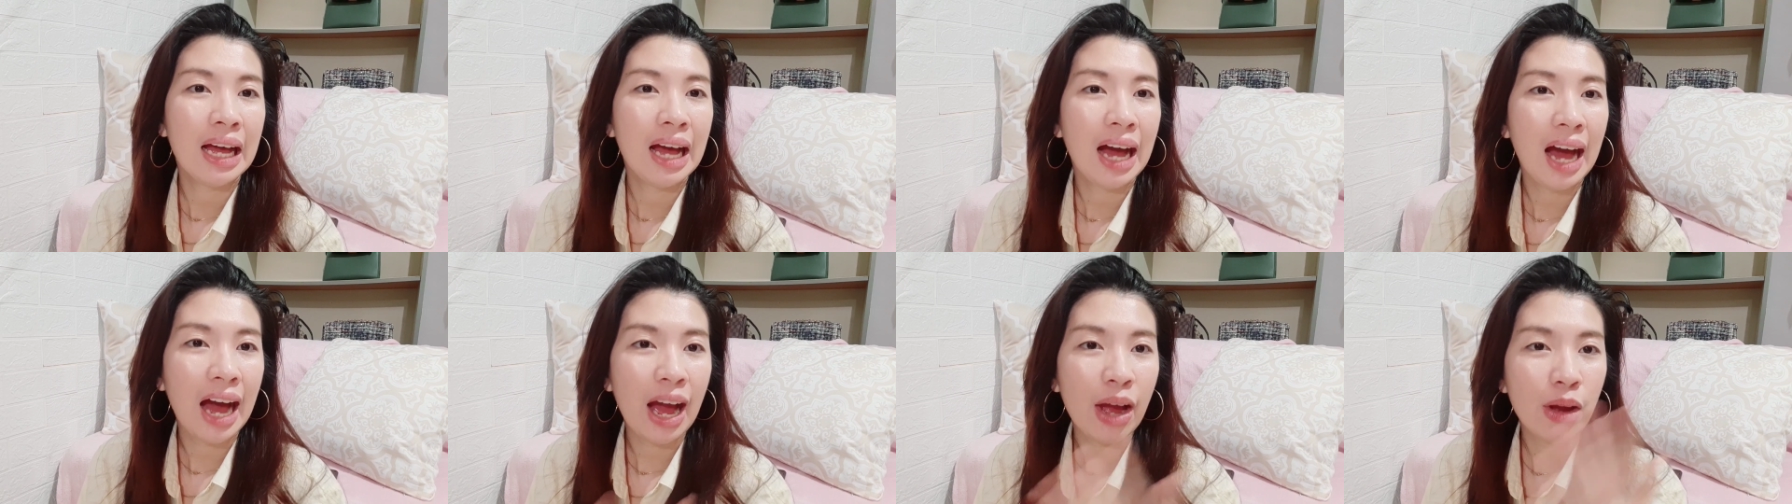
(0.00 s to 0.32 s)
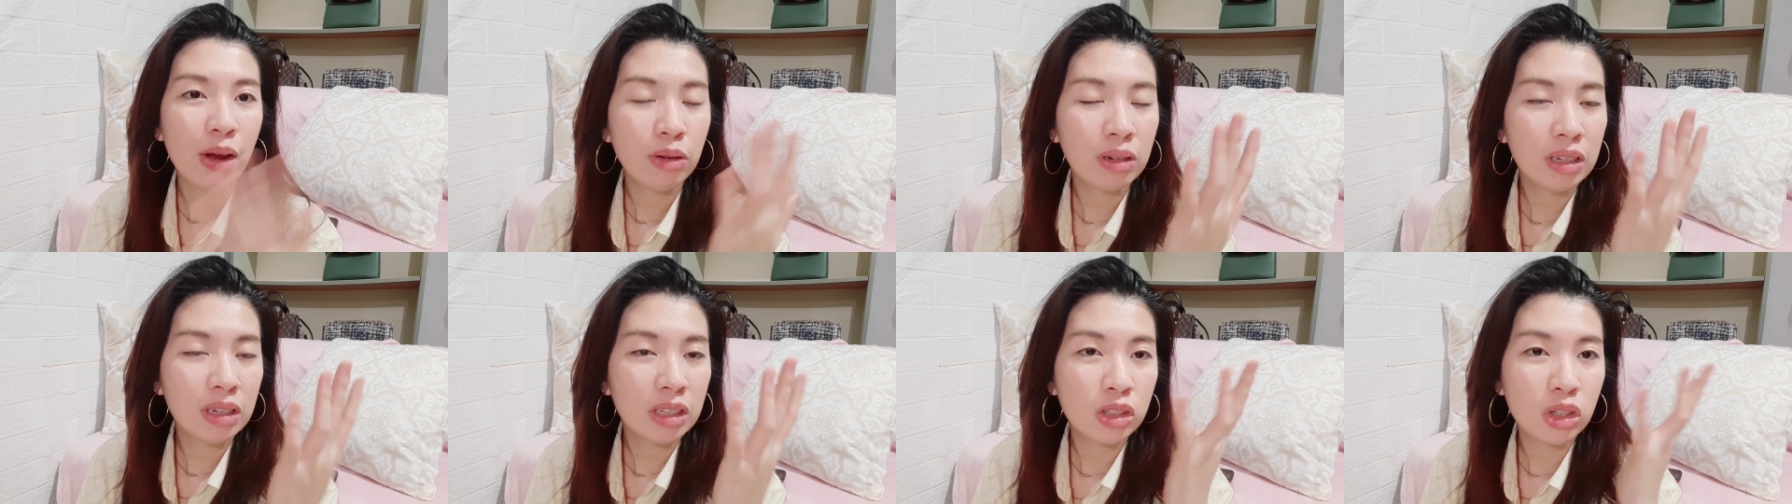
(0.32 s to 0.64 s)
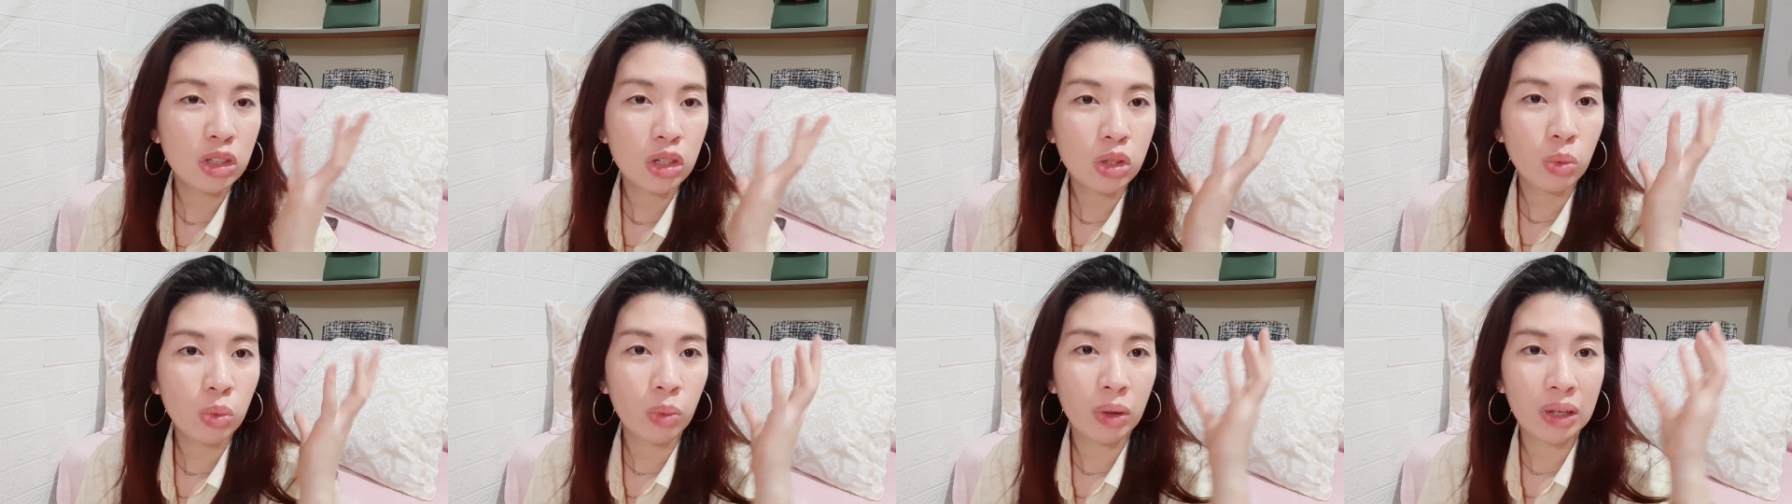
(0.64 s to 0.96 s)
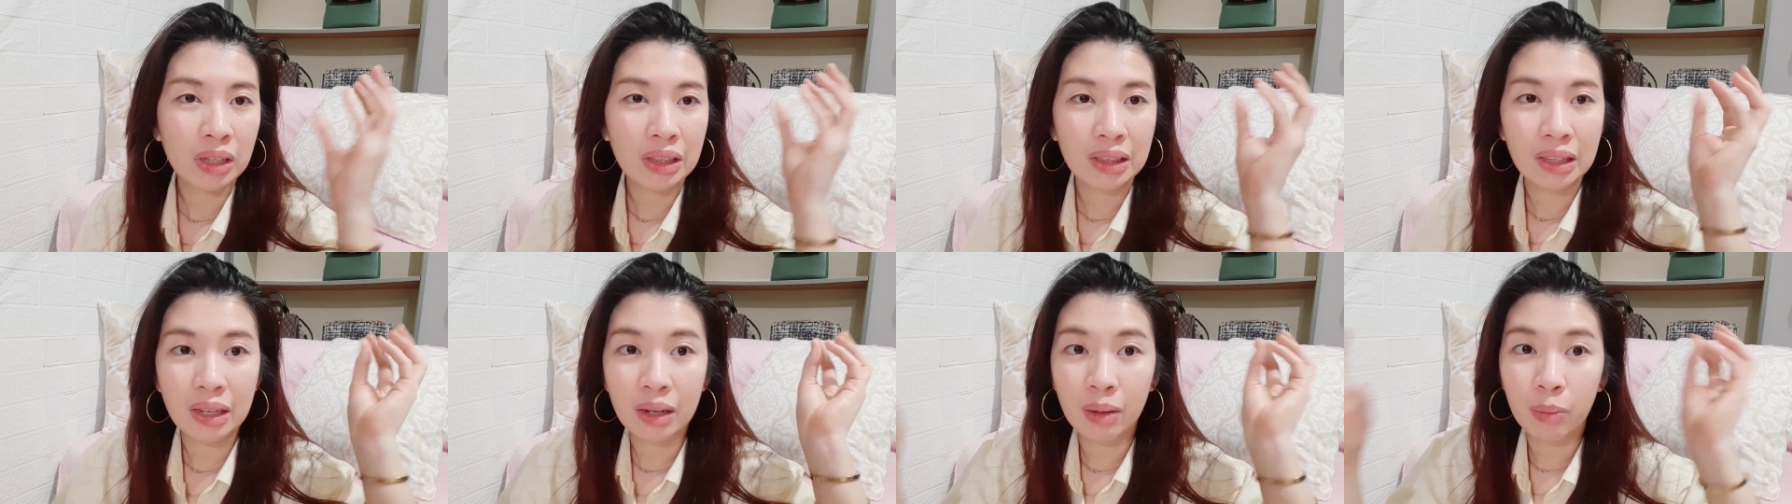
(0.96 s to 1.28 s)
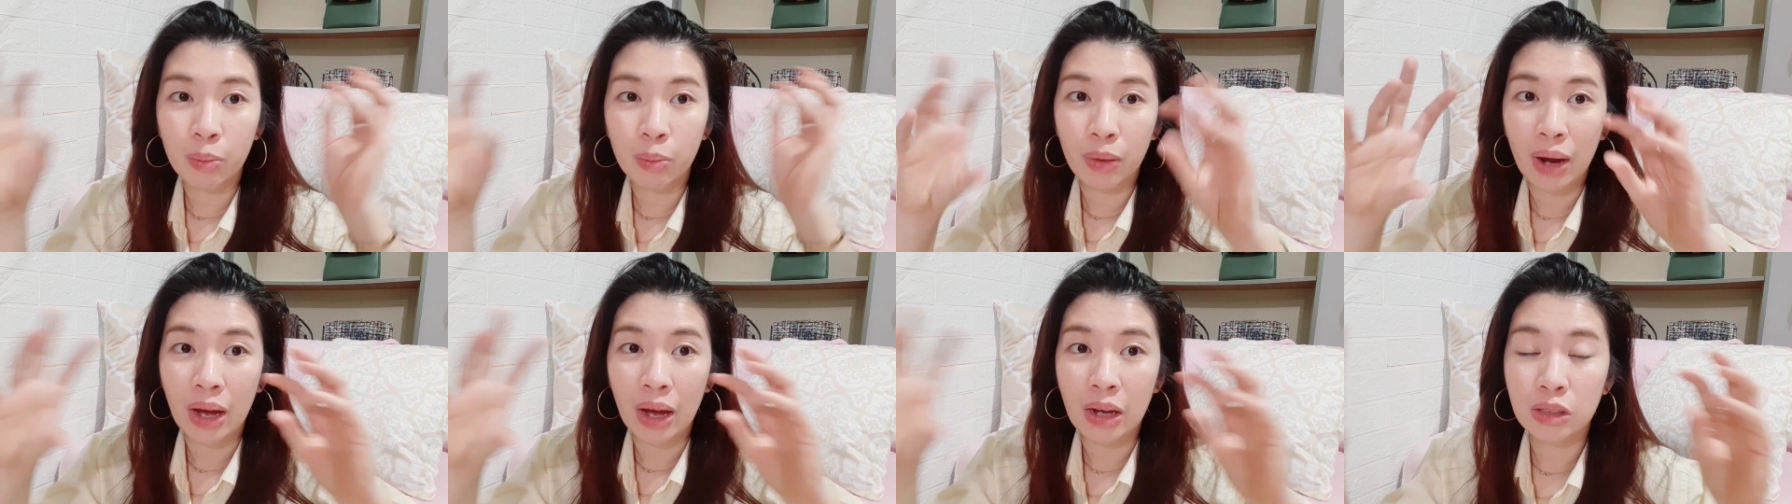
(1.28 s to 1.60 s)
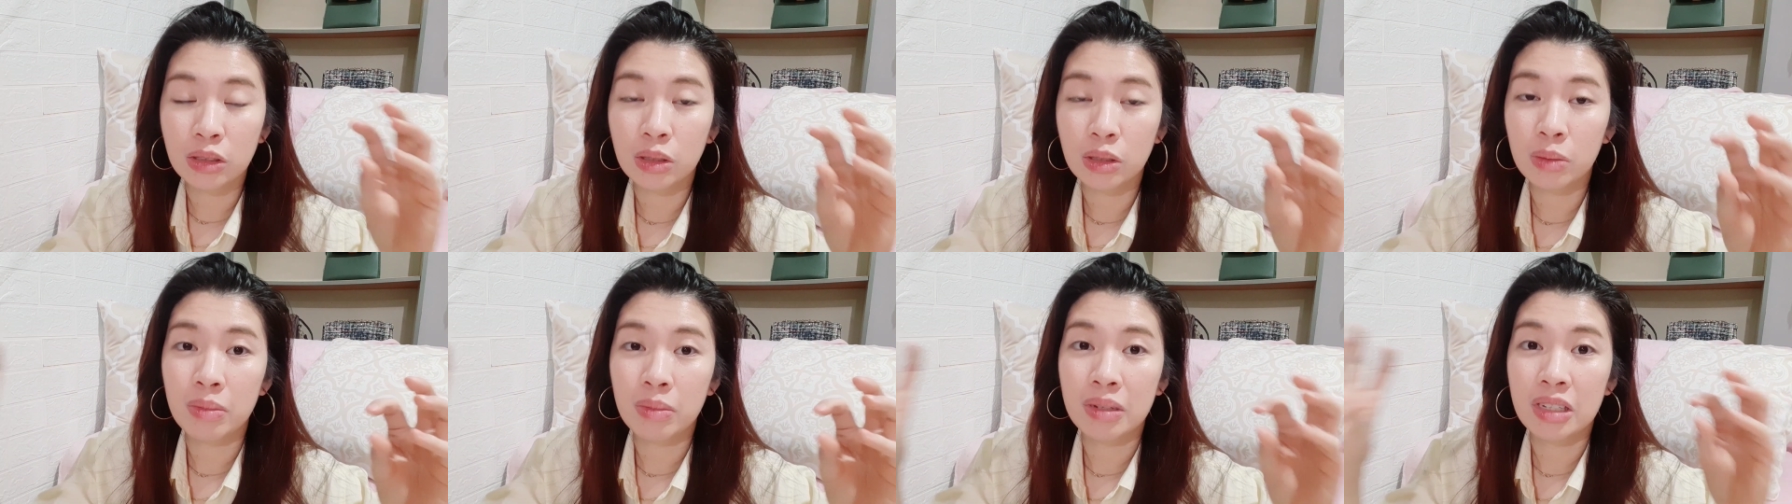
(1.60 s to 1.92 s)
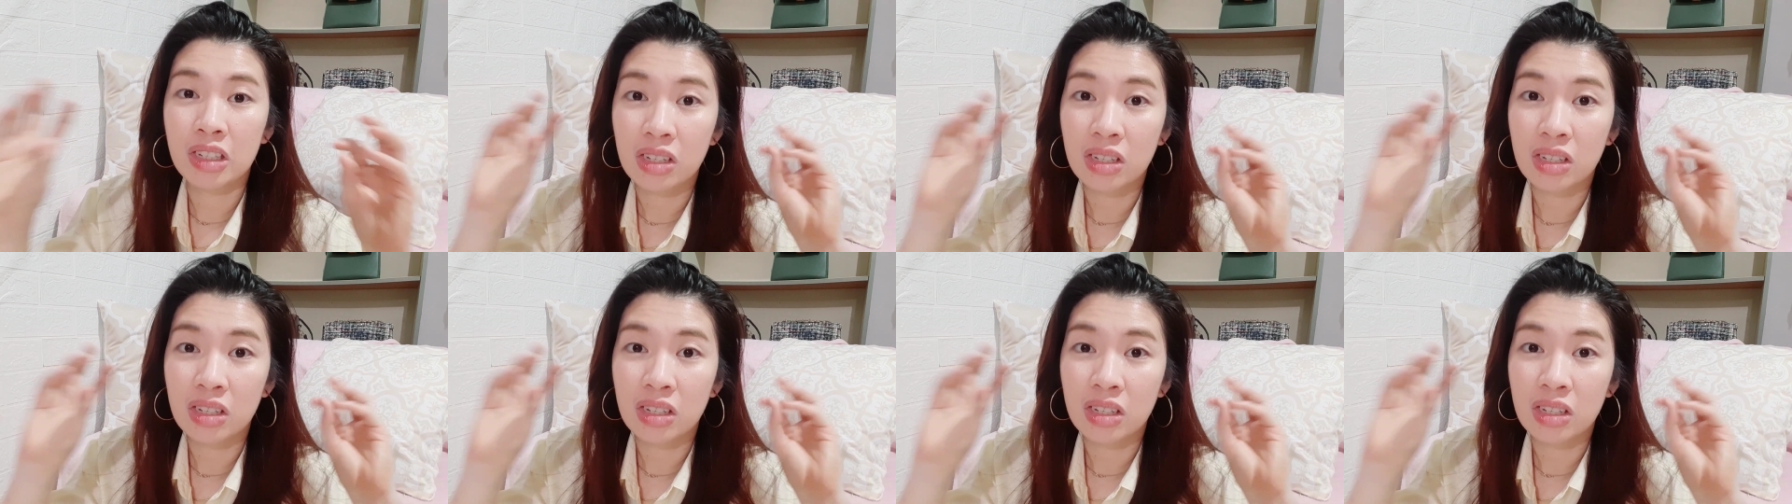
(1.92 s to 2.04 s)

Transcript: I really just want the brows to be